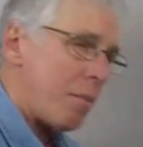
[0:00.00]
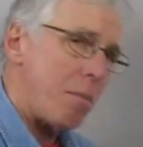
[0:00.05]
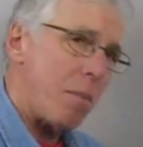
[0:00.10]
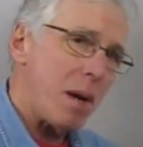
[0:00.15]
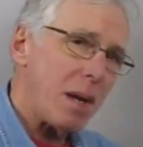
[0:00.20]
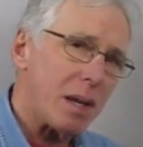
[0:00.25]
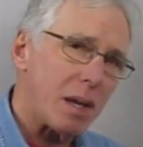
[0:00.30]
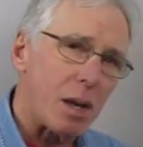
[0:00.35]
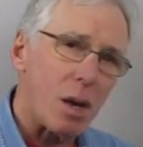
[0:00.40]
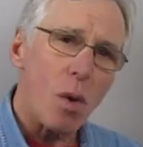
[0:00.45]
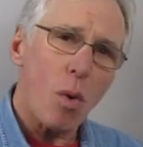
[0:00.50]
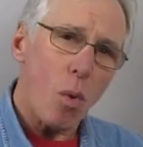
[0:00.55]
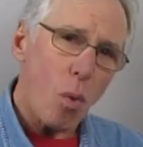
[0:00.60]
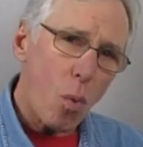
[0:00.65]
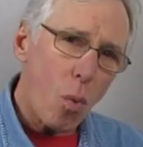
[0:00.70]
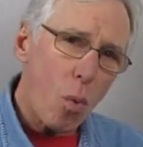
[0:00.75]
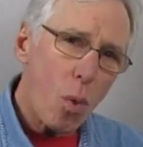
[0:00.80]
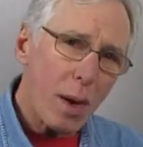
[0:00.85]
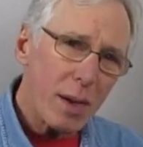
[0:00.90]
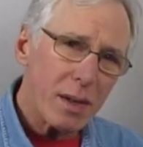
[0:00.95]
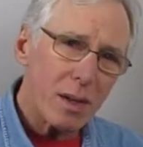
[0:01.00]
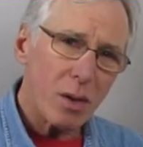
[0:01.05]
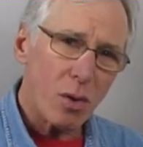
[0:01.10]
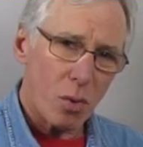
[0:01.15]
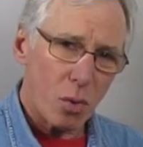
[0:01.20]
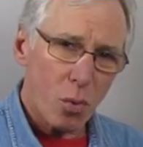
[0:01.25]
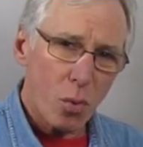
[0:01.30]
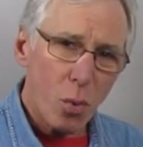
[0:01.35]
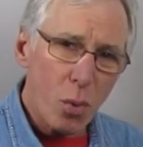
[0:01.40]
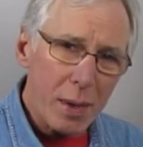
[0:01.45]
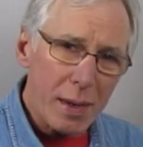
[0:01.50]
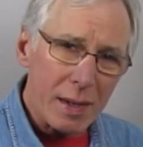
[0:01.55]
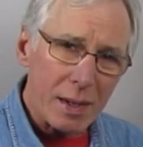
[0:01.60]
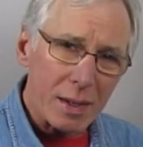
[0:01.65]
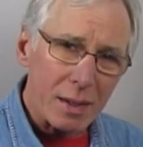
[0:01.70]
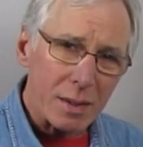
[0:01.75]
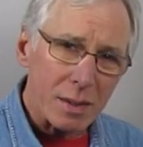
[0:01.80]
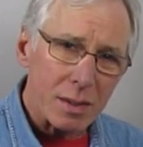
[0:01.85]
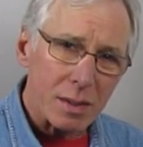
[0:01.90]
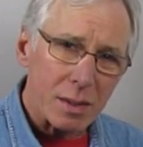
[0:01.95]
Mike, what
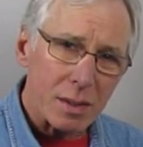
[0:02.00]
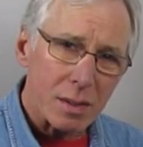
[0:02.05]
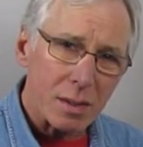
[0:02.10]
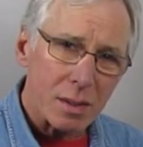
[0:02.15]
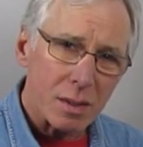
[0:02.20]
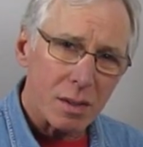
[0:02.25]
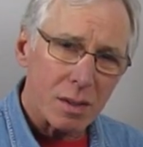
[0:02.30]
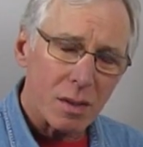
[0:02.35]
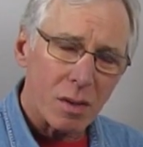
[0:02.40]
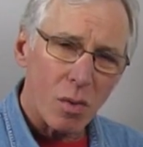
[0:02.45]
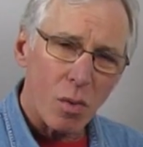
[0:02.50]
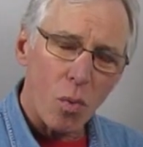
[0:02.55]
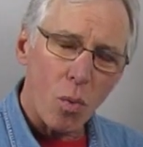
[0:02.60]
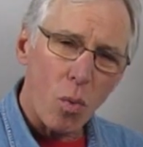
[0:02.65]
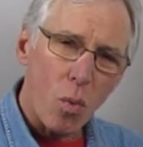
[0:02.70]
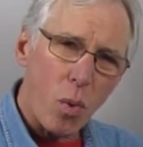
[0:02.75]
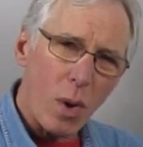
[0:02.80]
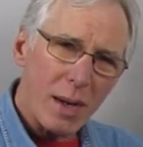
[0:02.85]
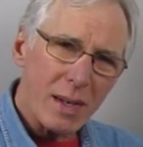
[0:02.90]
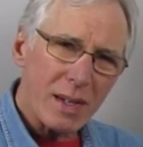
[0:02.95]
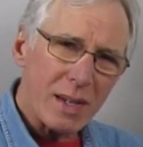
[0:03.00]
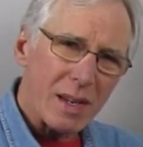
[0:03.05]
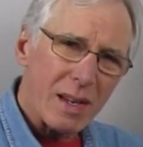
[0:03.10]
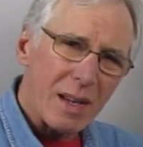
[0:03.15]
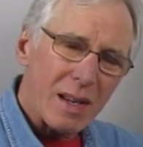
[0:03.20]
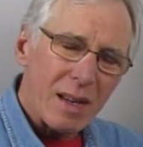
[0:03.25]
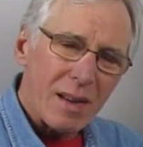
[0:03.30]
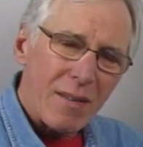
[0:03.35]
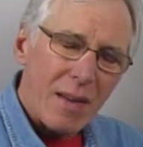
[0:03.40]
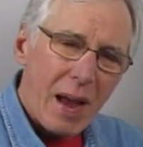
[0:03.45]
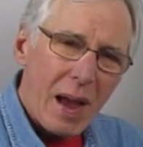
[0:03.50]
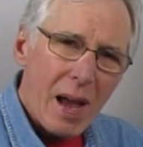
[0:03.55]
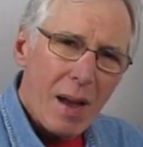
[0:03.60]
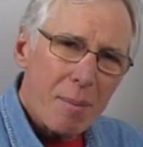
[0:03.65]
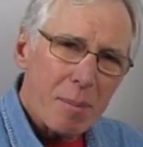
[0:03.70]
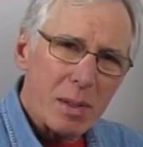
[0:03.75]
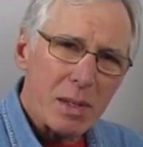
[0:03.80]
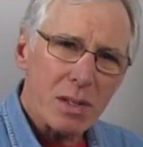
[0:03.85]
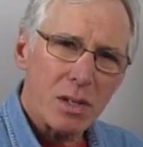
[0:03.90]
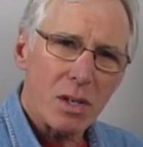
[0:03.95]
rings? What
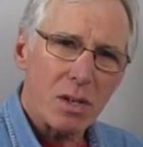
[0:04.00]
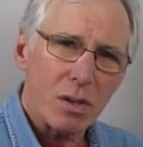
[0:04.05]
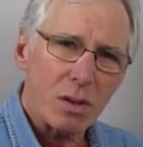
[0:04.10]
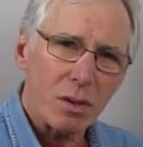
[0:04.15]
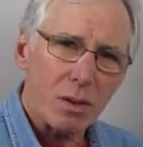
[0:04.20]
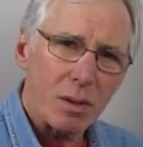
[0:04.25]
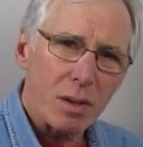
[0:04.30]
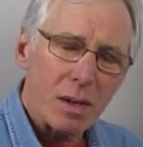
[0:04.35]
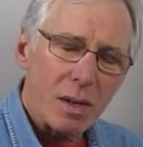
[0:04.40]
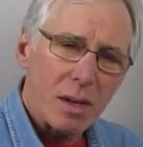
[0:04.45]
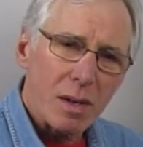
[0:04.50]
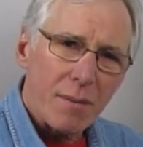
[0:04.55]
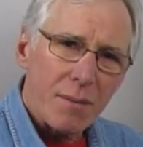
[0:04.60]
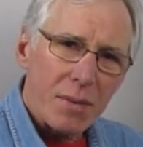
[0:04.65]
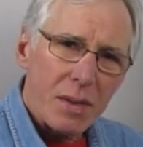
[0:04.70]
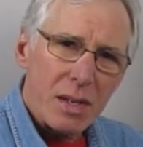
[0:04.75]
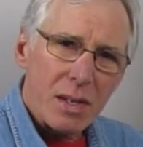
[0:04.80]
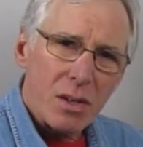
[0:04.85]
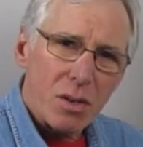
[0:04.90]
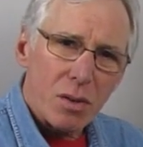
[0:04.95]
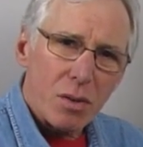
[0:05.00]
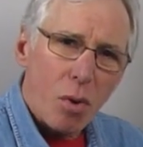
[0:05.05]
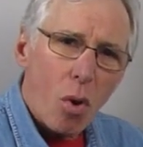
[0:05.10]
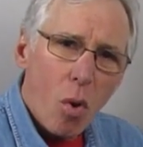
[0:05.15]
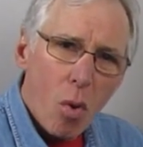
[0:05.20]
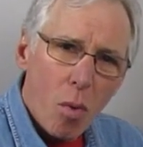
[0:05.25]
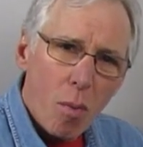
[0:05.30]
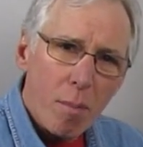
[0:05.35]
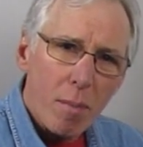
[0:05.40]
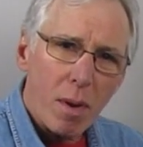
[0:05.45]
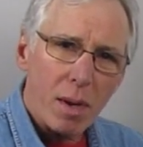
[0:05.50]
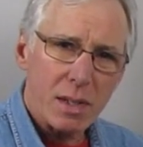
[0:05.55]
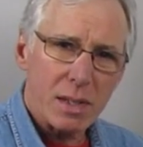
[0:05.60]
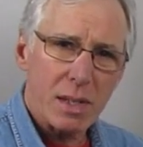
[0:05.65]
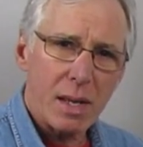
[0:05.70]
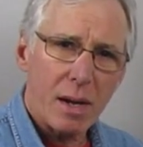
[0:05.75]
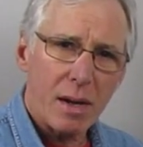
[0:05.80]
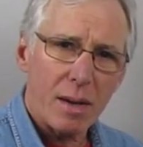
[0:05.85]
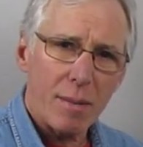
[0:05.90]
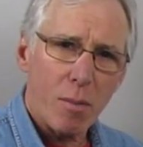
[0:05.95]
happens in your home on
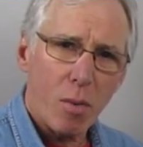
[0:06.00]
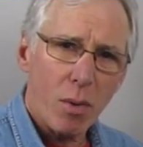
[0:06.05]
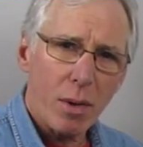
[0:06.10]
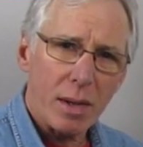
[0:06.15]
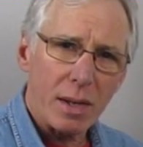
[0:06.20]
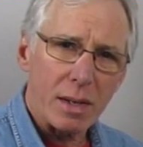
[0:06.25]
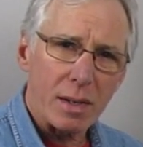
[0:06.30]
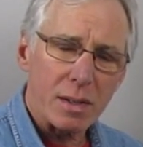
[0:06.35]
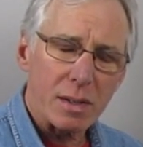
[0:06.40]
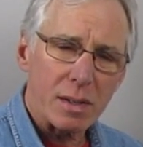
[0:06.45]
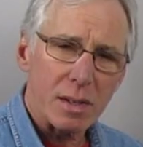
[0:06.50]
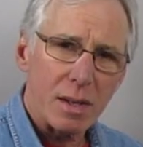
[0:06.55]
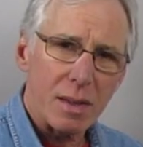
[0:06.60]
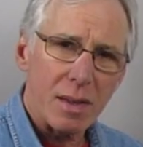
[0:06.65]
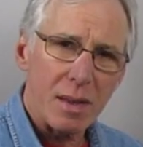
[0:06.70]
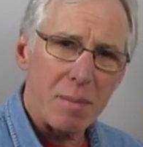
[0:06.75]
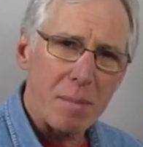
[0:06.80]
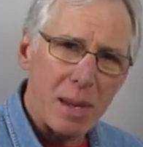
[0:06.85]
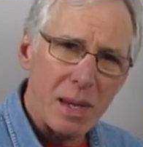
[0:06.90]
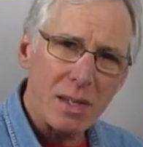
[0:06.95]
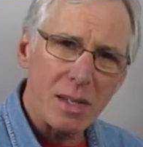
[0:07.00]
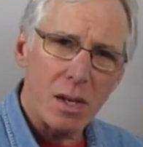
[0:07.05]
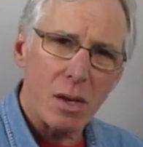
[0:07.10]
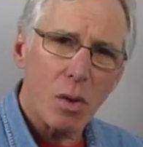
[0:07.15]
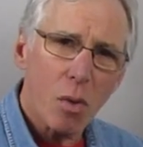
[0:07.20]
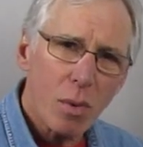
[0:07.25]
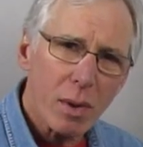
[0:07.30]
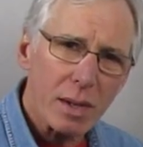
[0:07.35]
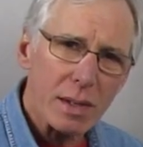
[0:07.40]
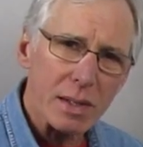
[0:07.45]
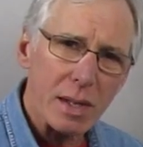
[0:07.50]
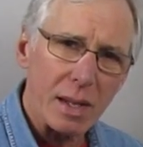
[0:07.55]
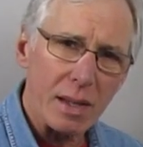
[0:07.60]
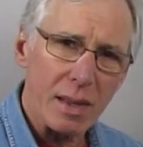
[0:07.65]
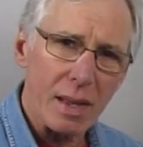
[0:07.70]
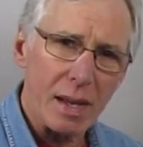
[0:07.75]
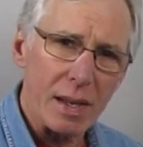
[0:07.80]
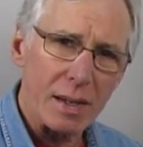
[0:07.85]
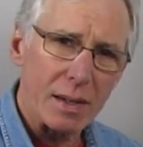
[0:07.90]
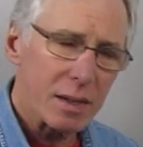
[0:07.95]
Saturday mornings that makes a noise
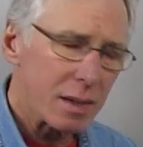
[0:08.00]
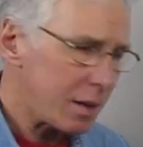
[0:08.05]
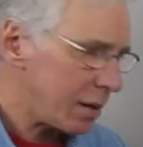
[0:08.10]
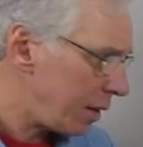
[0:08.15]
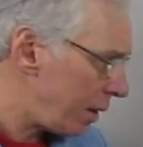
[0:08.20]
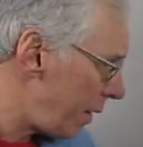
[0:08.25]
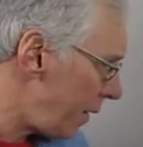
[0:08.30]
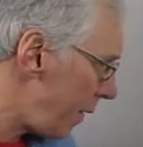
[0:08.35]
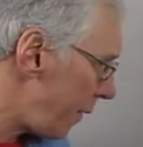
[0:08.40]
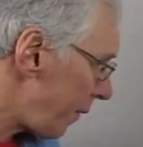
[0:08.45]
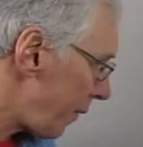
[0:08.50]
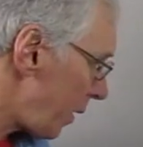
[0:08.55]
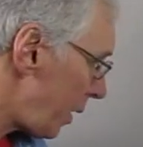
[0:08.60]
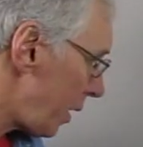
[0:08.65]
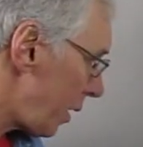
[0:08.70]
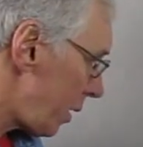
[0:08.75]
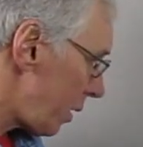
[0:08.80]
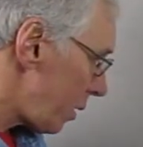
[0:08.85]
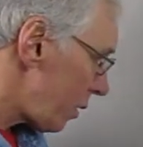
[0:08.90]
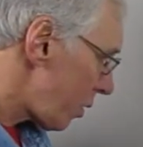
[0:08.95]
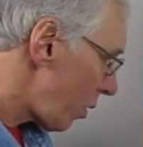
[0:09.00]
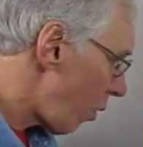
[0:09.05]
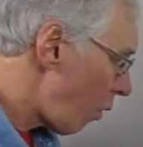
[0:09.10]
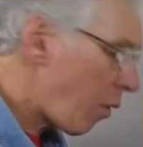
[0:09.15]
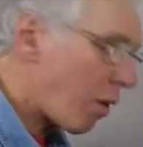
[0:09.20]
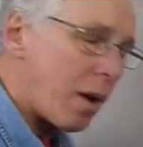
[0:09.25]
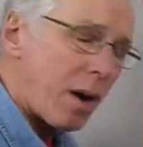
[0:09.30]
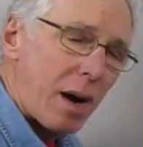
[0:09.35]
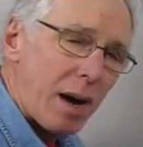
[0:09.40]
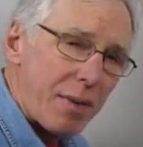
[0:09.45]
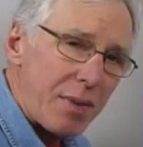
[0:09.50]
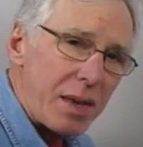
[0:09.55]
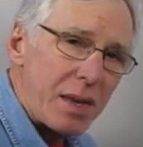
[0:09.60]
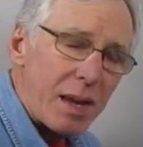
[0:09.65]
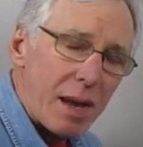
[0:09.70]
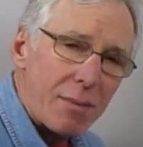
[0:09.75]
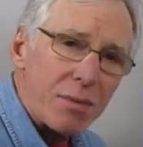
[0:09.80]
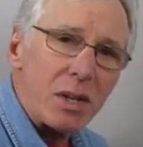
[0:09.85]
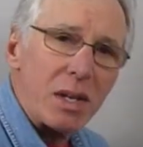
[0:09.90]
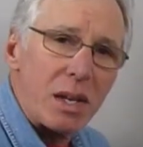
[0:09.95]
like that? So I
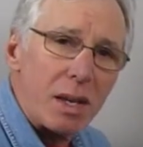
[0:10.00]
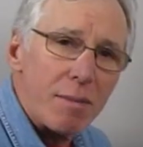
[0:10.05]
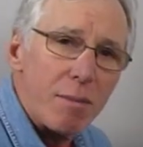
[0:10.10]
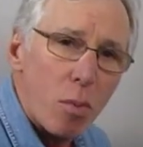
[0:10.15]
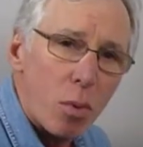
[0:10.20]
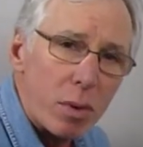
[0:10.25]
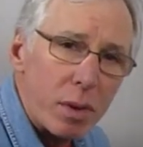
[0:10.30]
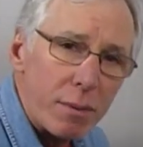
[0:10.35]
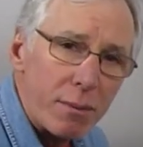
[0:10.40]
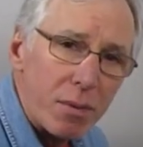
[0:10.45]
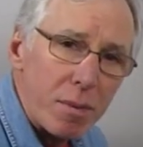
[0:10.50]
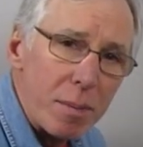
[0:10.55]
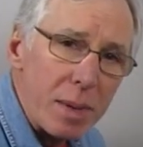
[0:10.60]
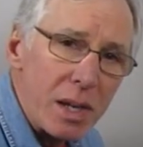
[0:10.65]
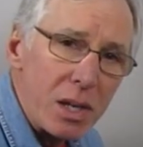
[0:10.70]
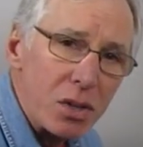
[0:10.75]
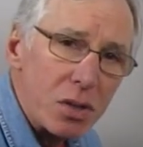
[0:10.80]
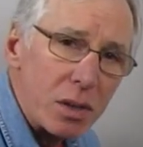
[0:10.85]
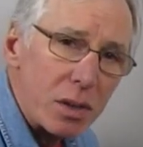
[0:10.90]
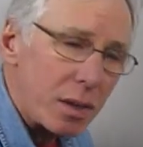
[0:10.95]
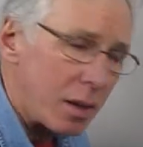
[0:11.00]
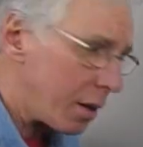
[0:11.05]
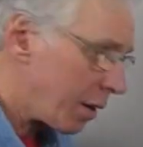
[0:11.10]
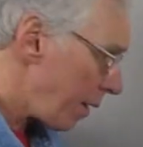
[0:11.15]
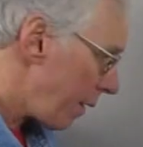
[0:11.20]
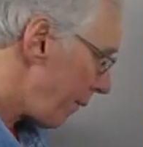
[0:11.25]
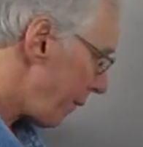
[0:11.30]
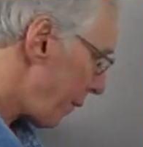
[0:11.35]
then have to give more information.